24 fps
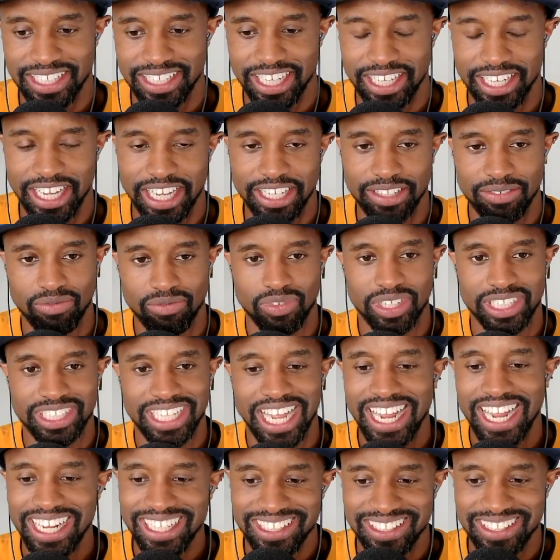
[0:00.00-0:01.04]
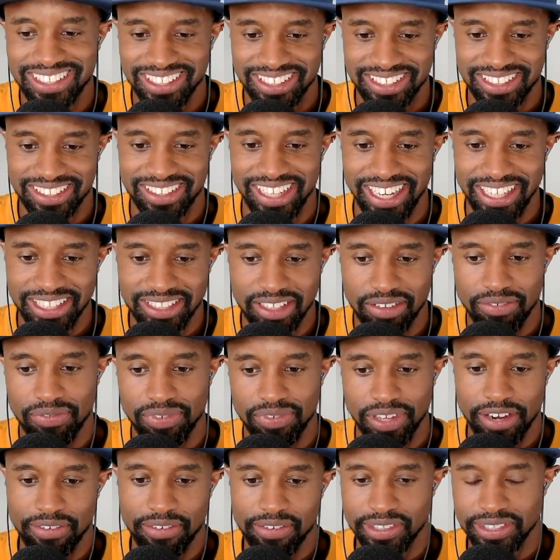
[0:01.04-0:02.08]
it retains distinct
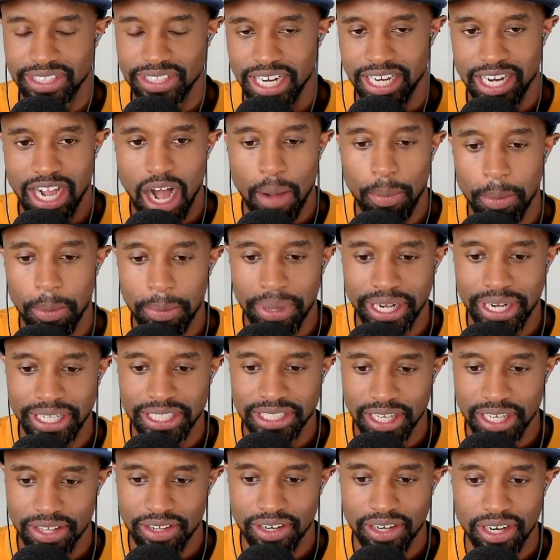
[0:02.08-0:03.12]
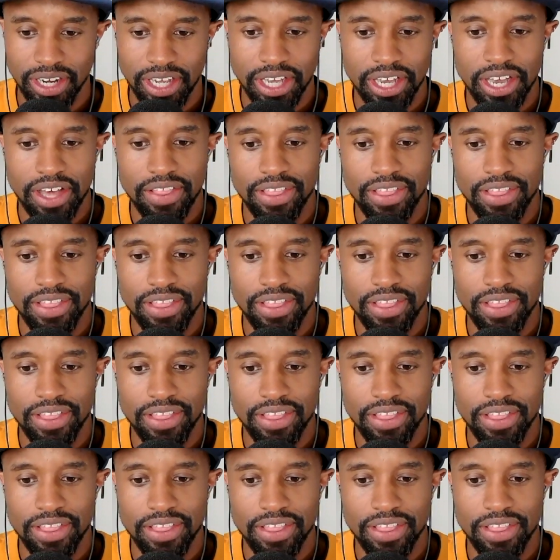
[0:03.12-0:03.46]
flavors that complement each other.